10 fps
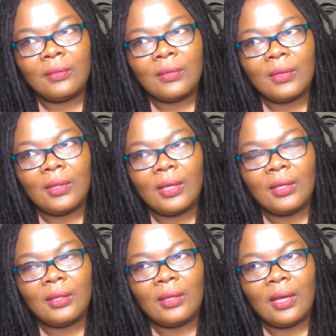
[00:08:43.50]

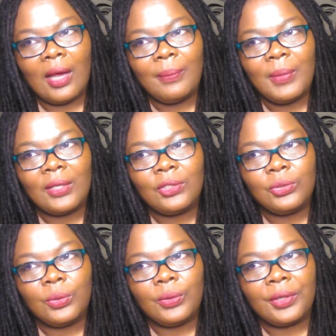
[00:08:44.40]
then I'm not
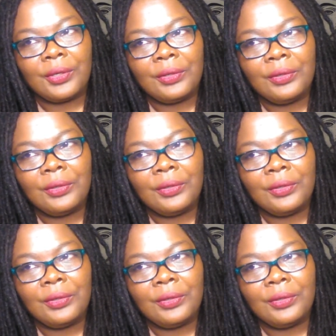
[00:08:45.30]
sure